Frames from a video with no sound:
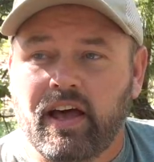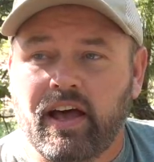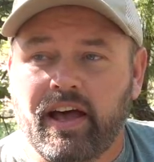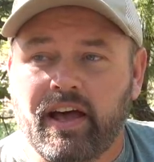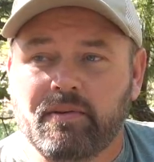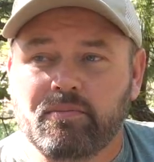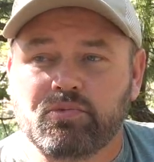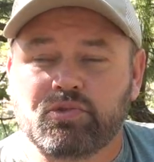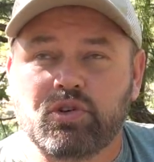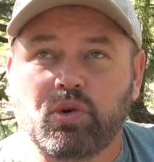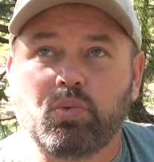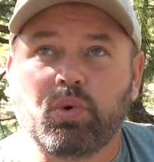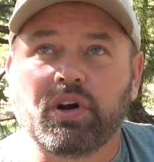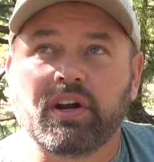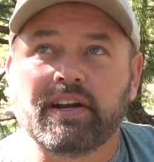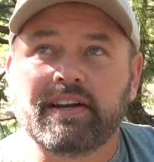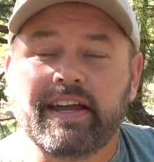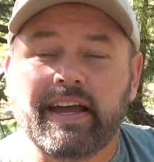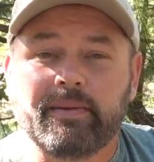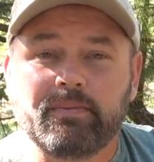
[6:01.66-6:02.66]
Um, so we're
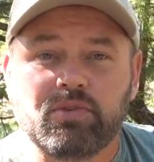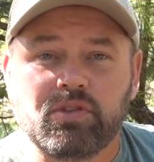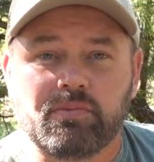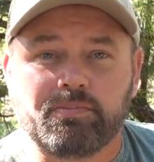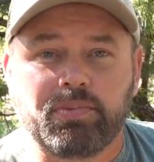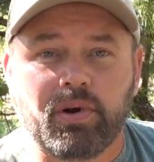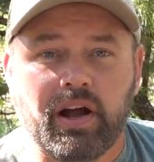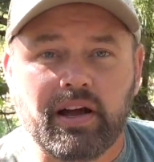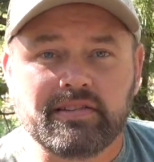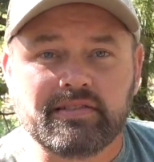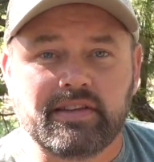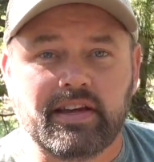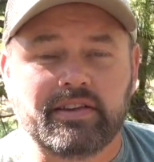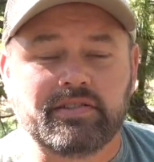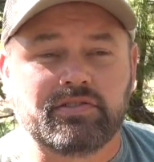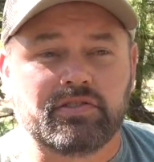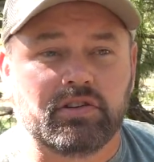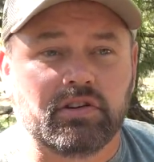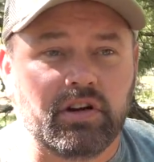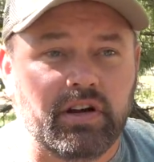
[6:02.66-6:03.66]
going to take them to the
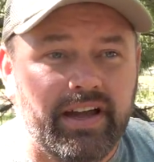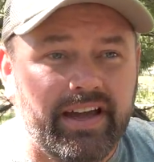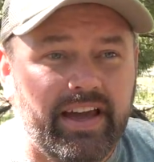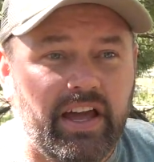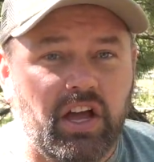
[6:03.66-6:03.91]
processor.